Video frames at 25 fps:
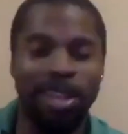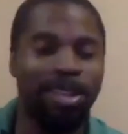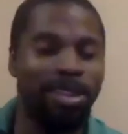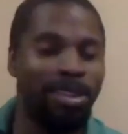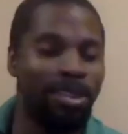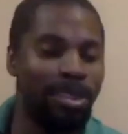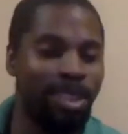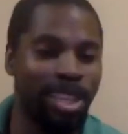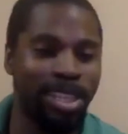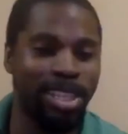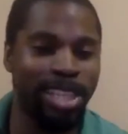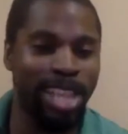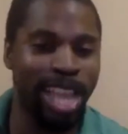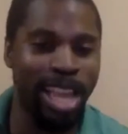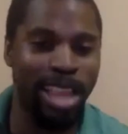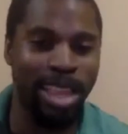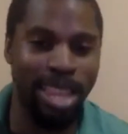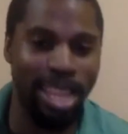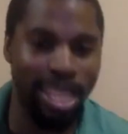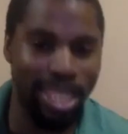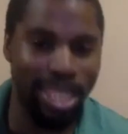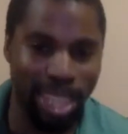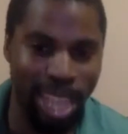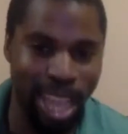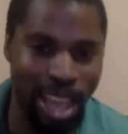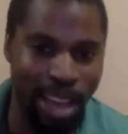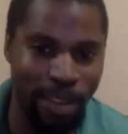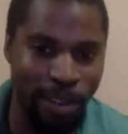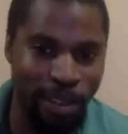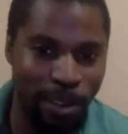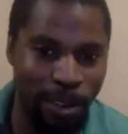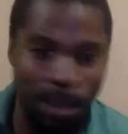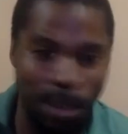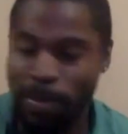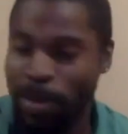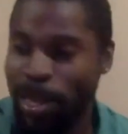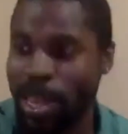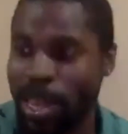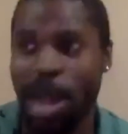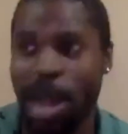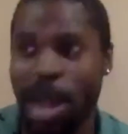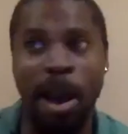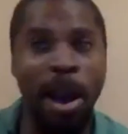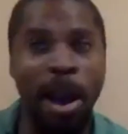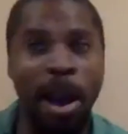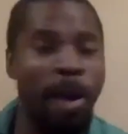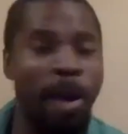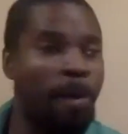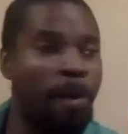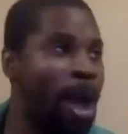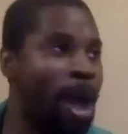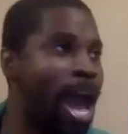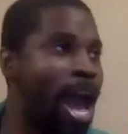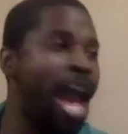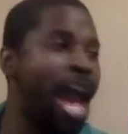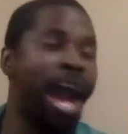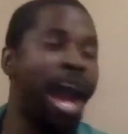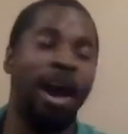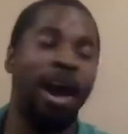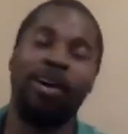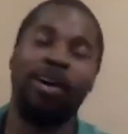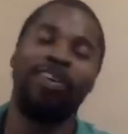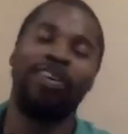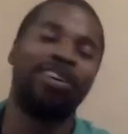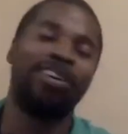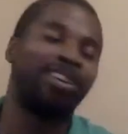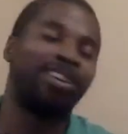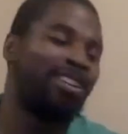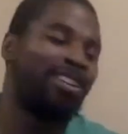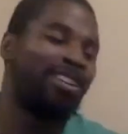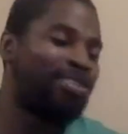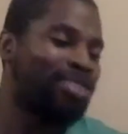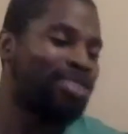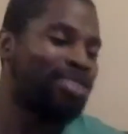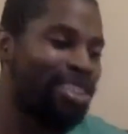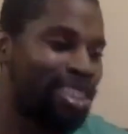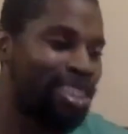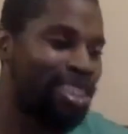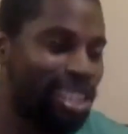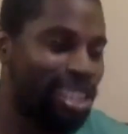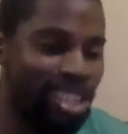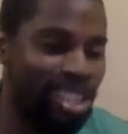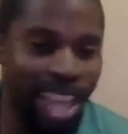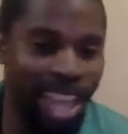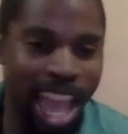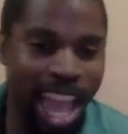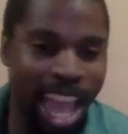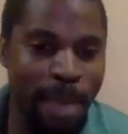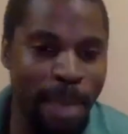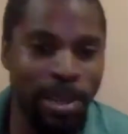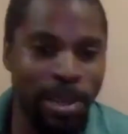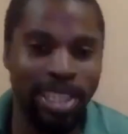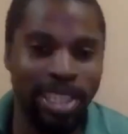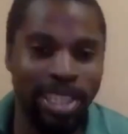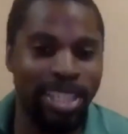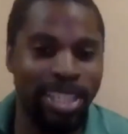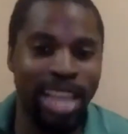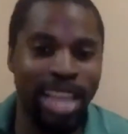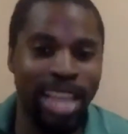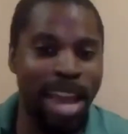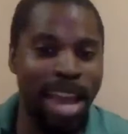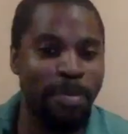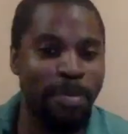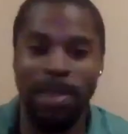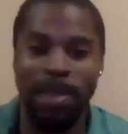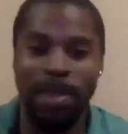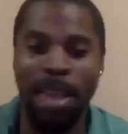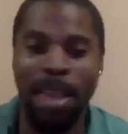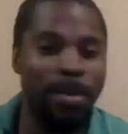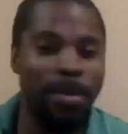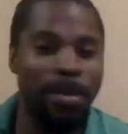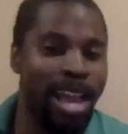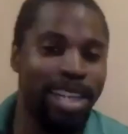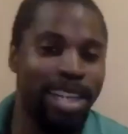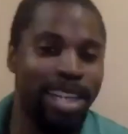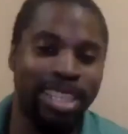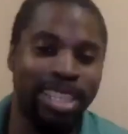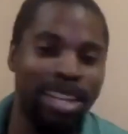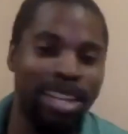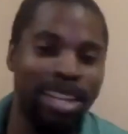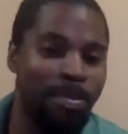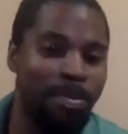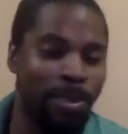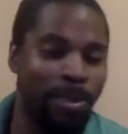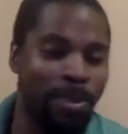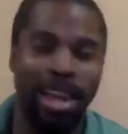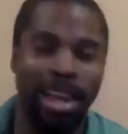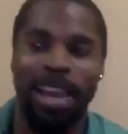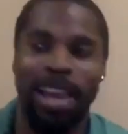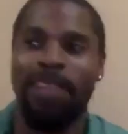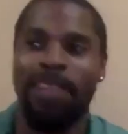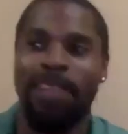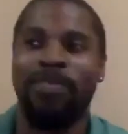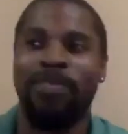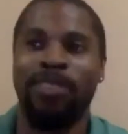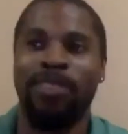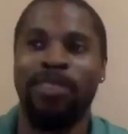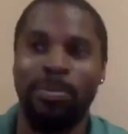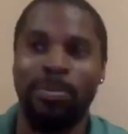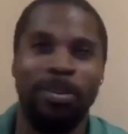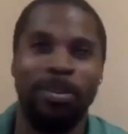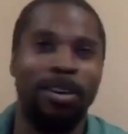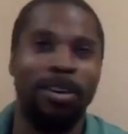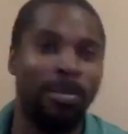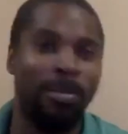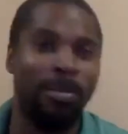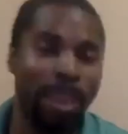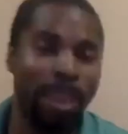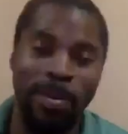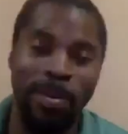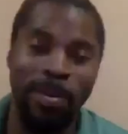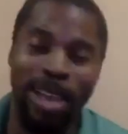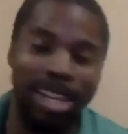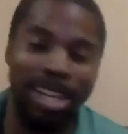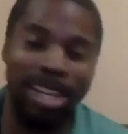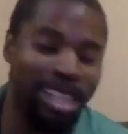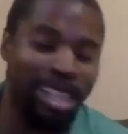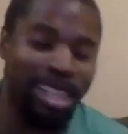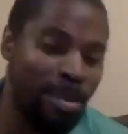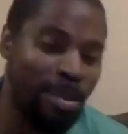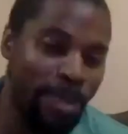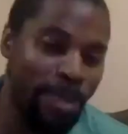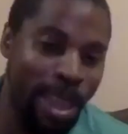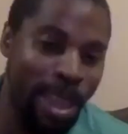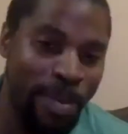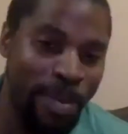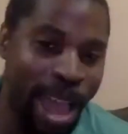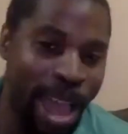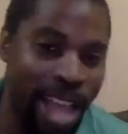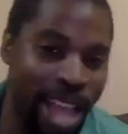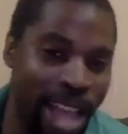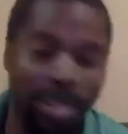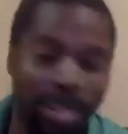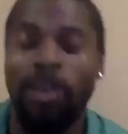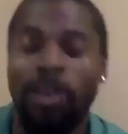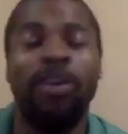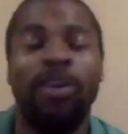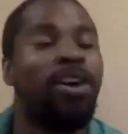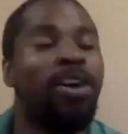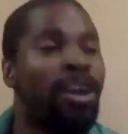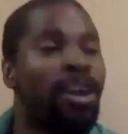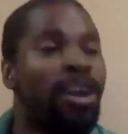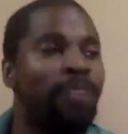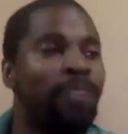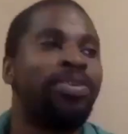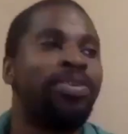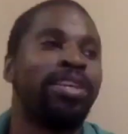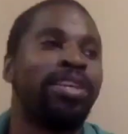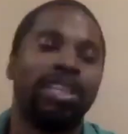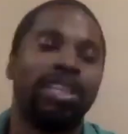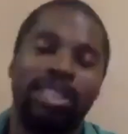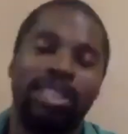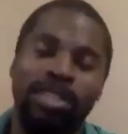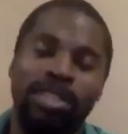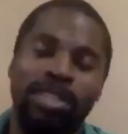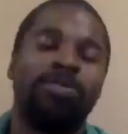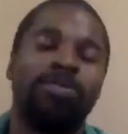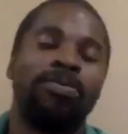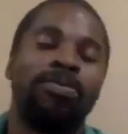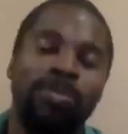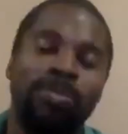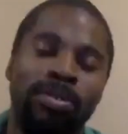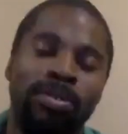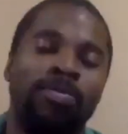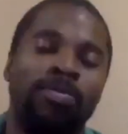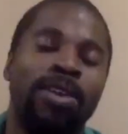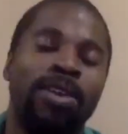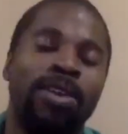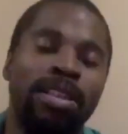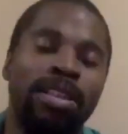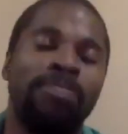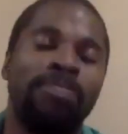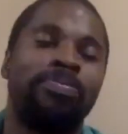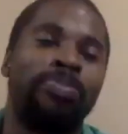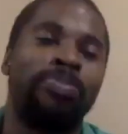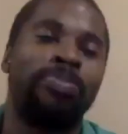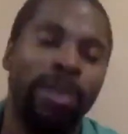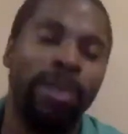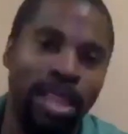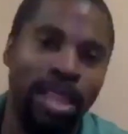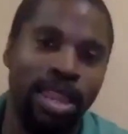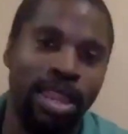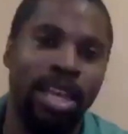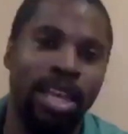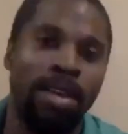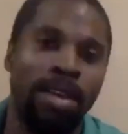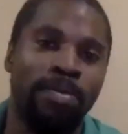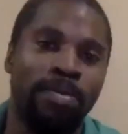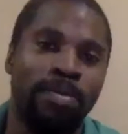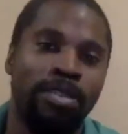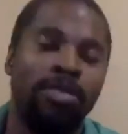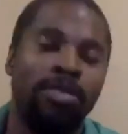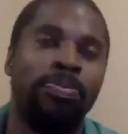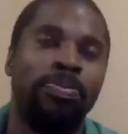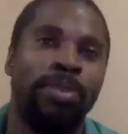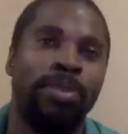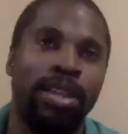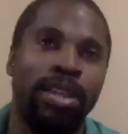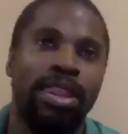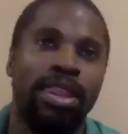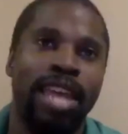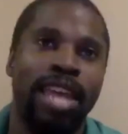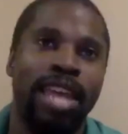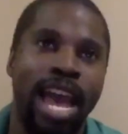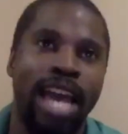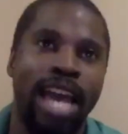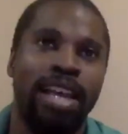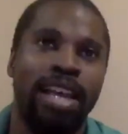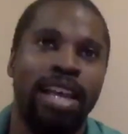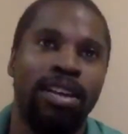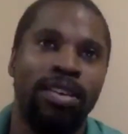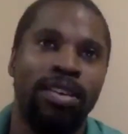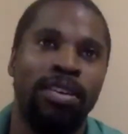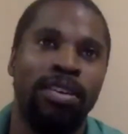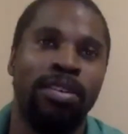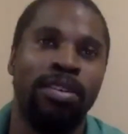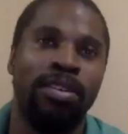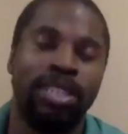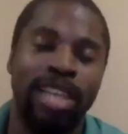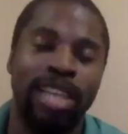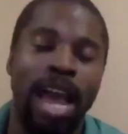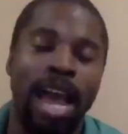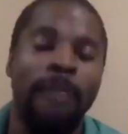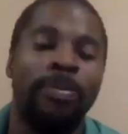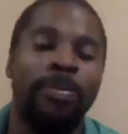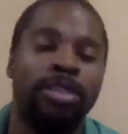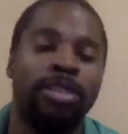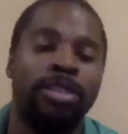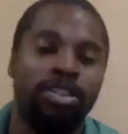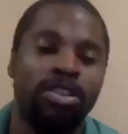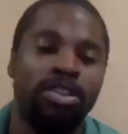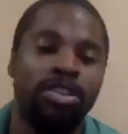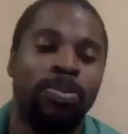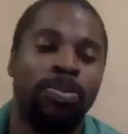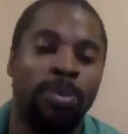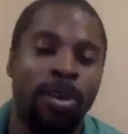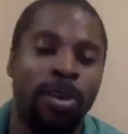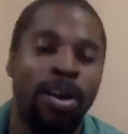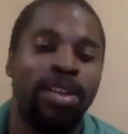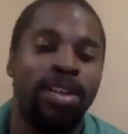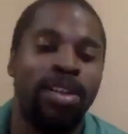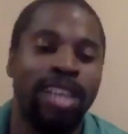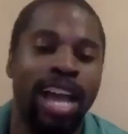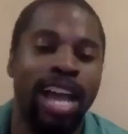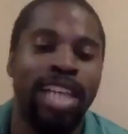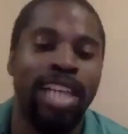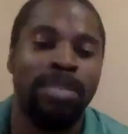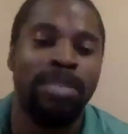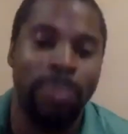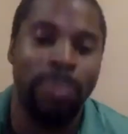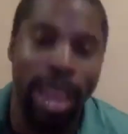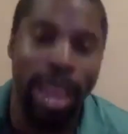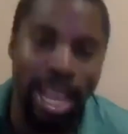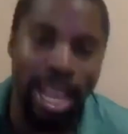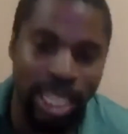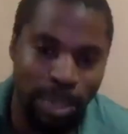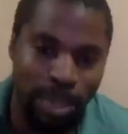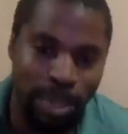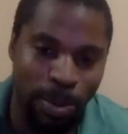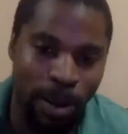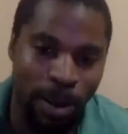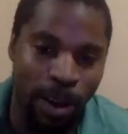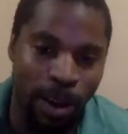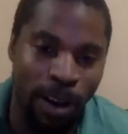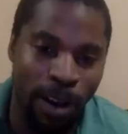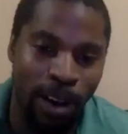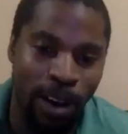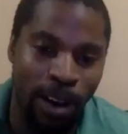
do this at this level, and be like, oh wow, this game is exciting. Maybe I shouldn't play football. Maybe I shouldn't play basketball. Or you wouldn't put that outside, but you prioritize baseball.